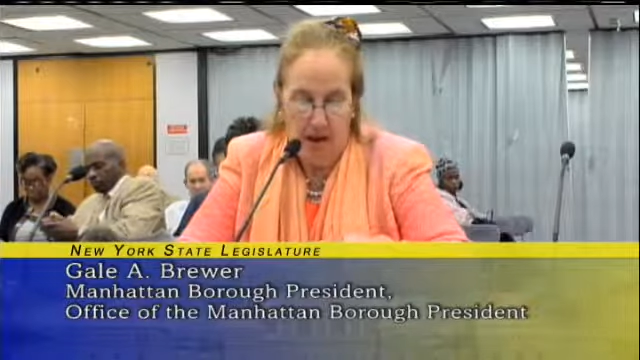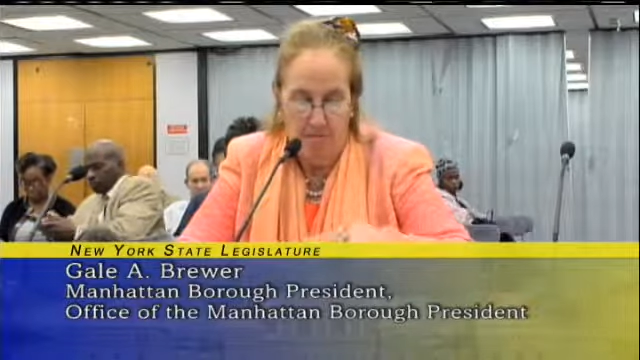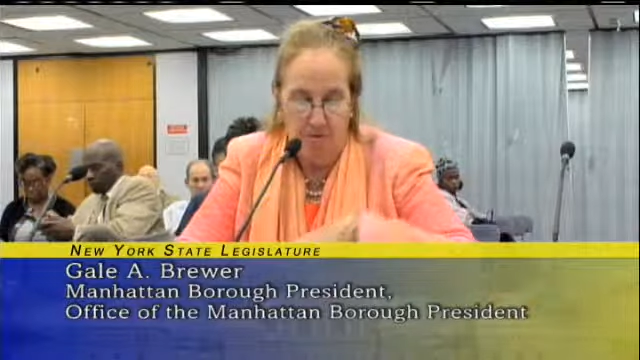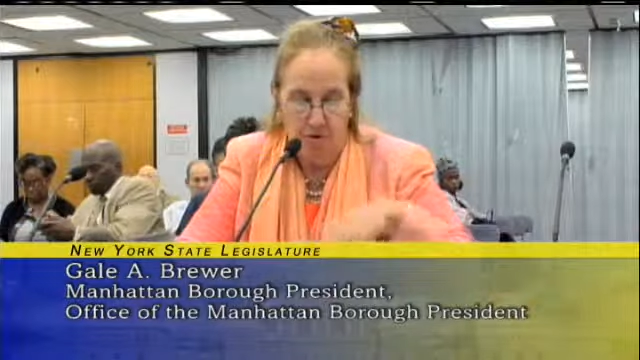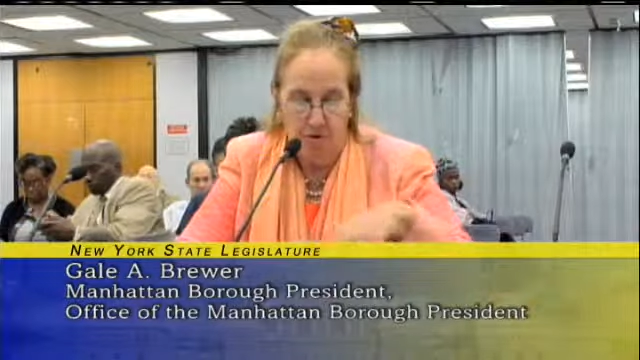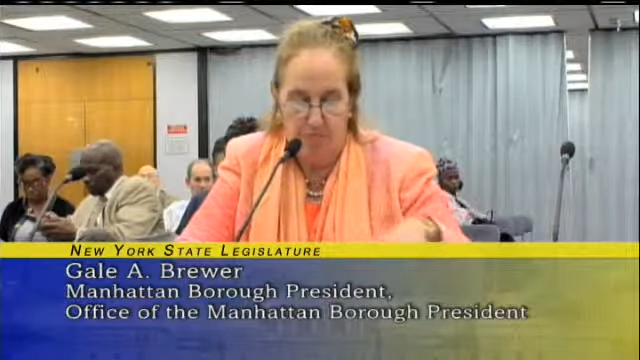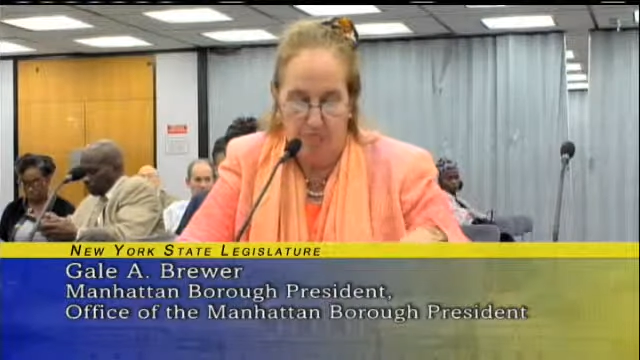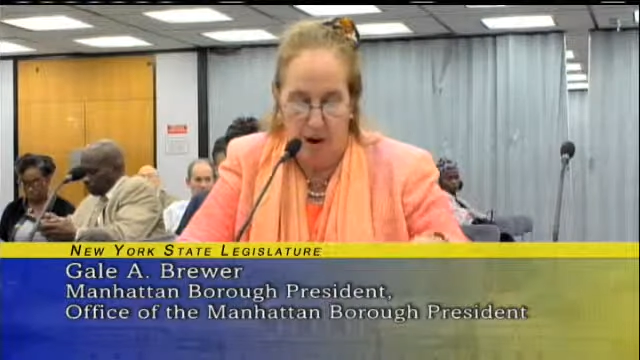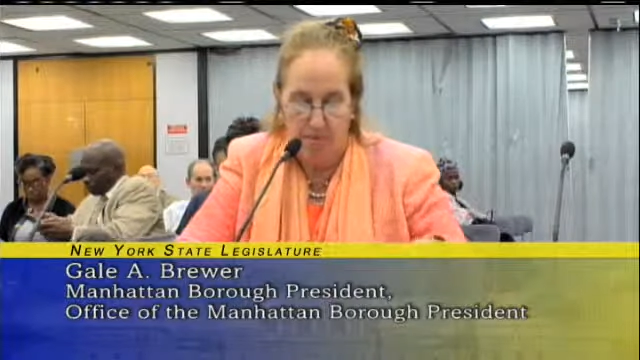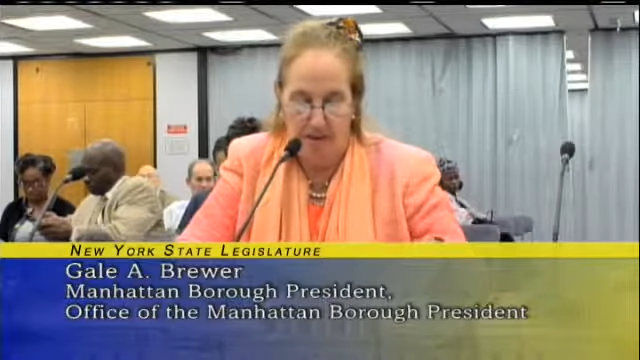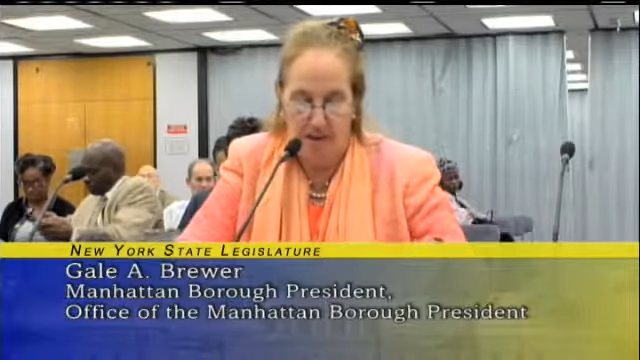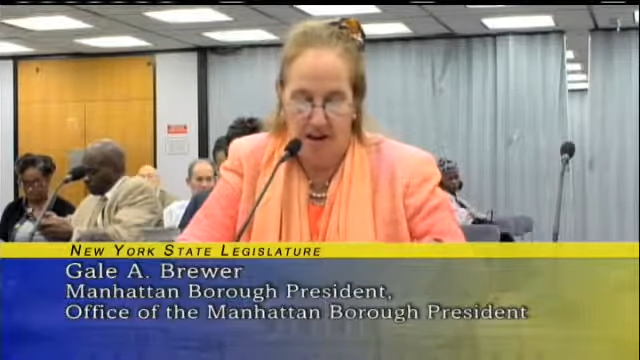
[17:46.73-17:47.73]
and reduce
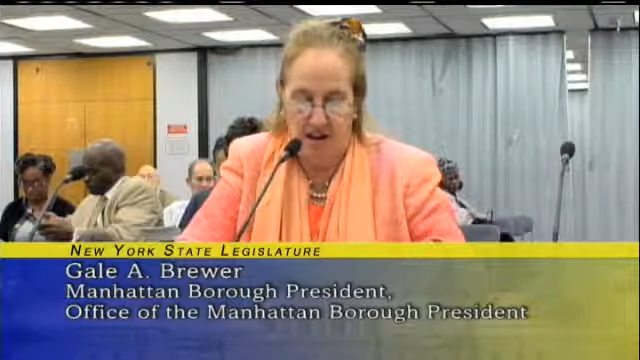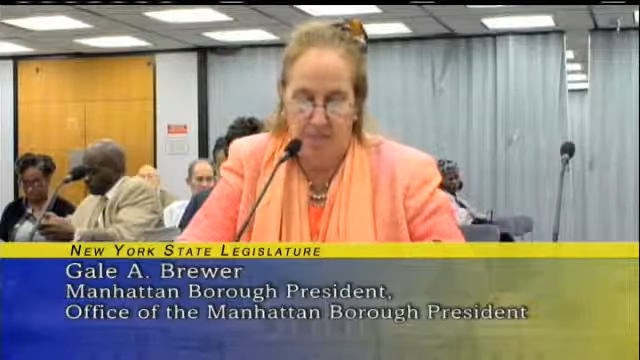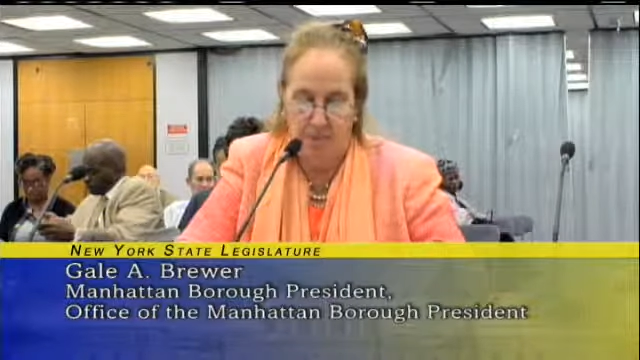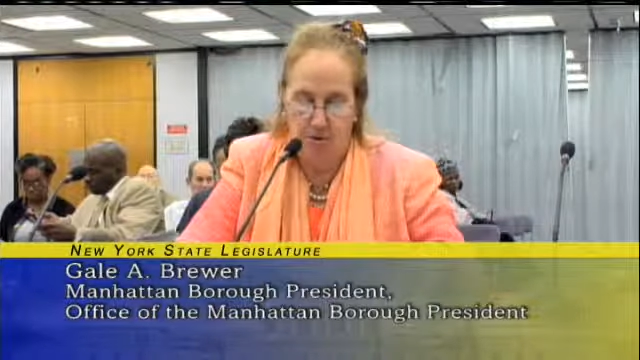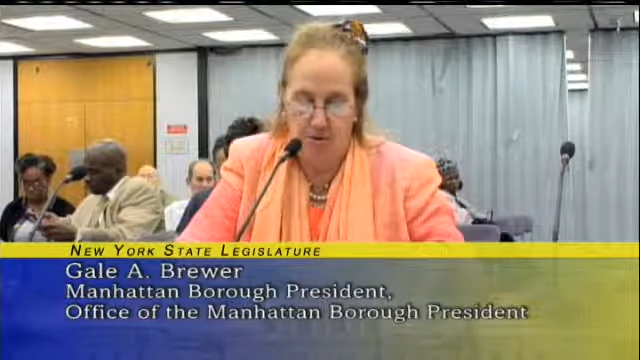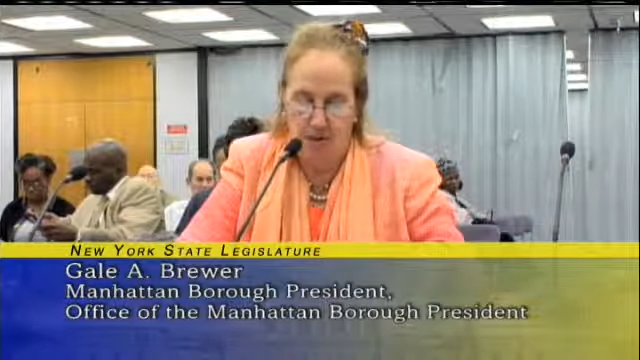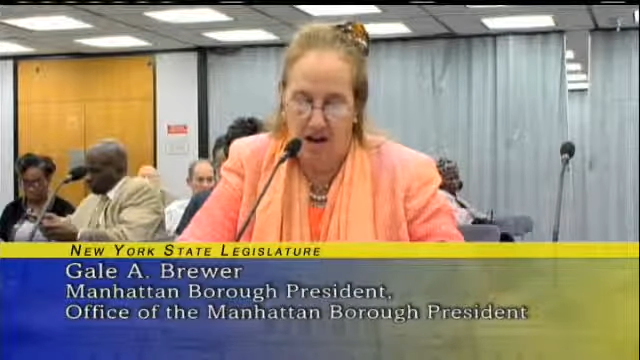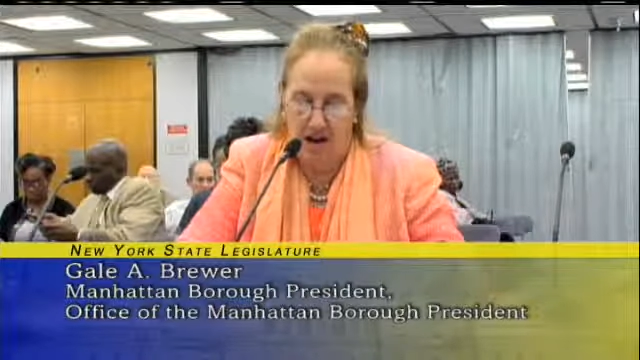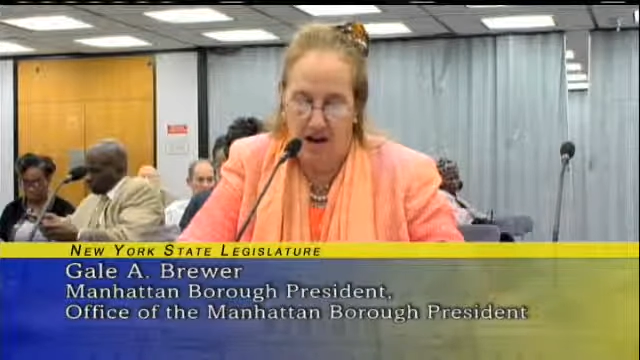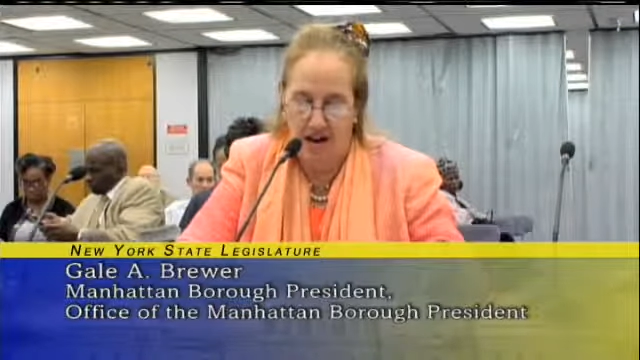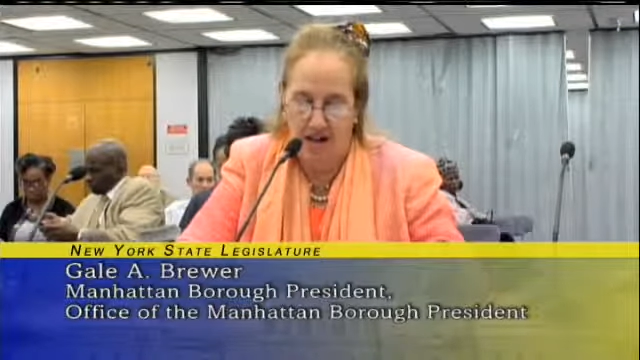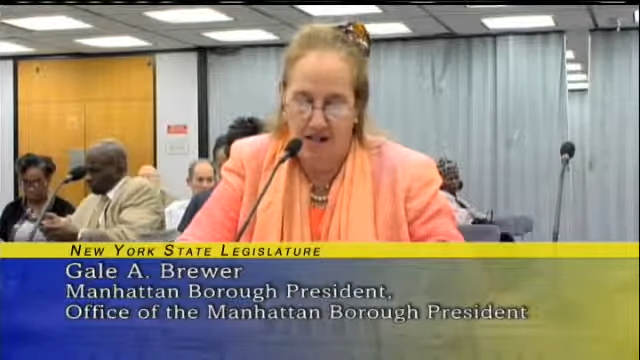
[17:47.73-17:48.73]
property tax burden
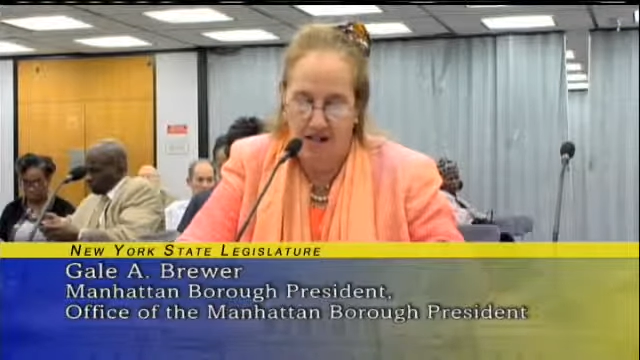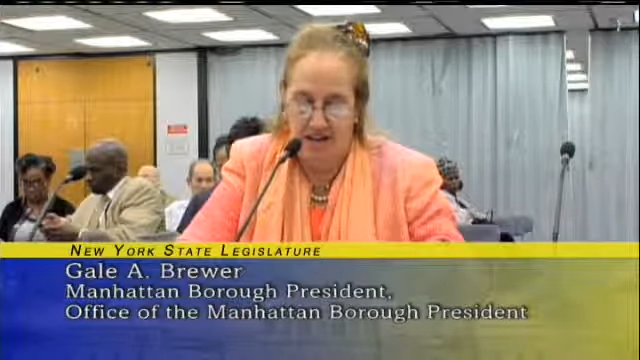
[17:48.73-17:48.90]
tied